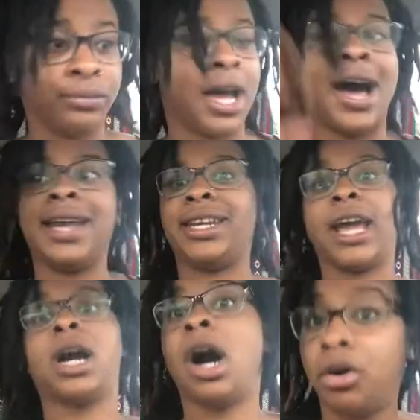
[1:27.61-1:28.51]

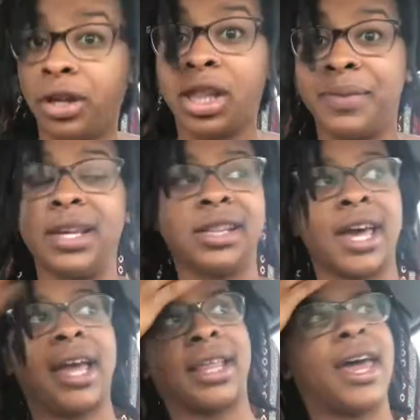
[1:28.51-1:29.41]
Hyundai Kona, to be
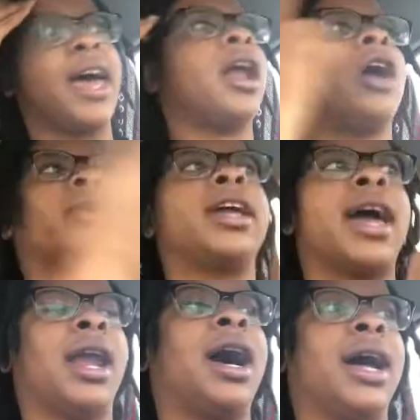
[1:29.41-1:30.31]
exact. And I had already
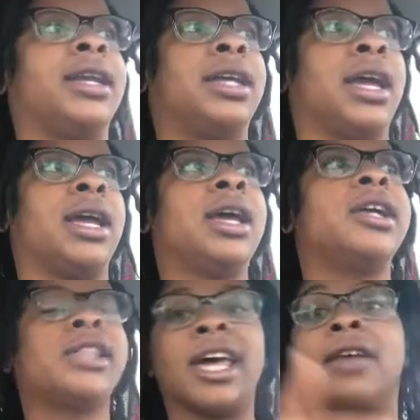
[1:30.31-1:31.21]
had a Hyundai
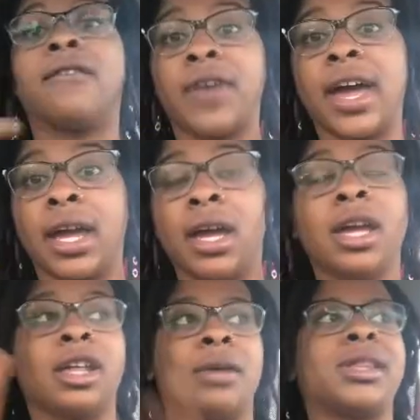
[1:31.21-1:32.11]
Santa Fe. You know
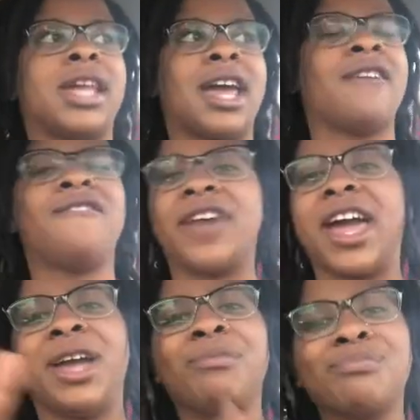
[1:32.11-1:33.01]
what I'm saying?
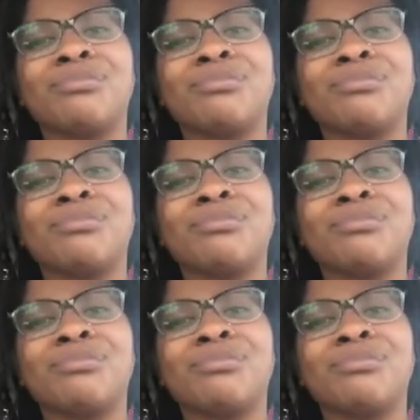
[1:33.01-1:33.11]
Faye,